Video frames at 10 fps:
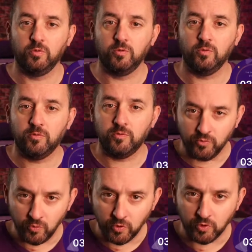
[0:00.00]
through
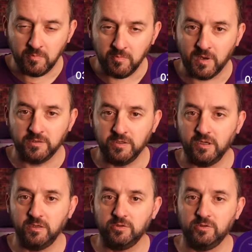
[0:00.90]
your
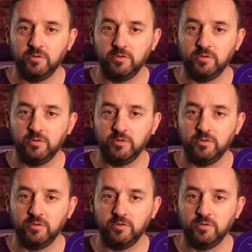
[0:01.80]
imagination